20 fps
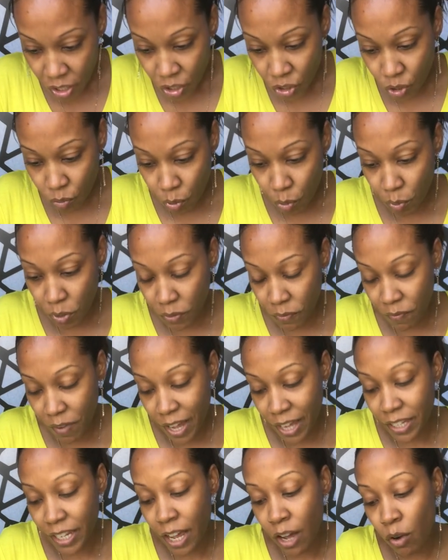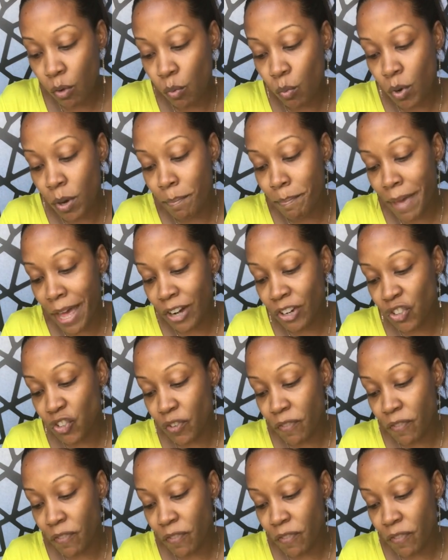So we want to find out what matters